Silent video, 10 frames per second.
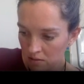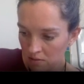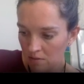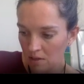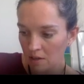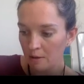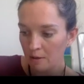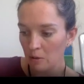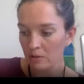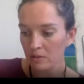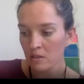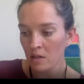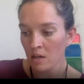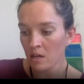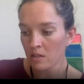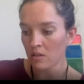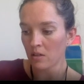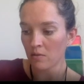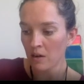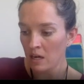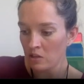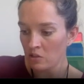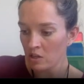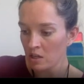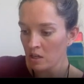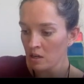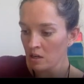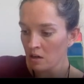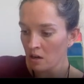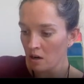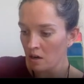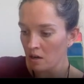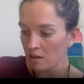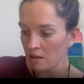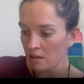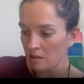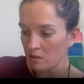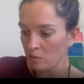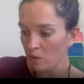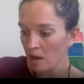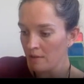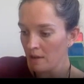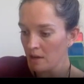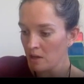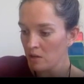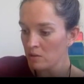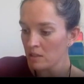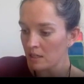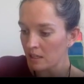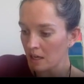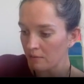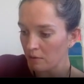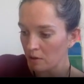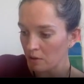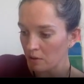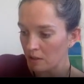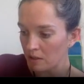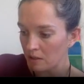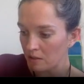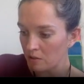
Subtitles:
variables. So the range here are these y values. And again, if we were going to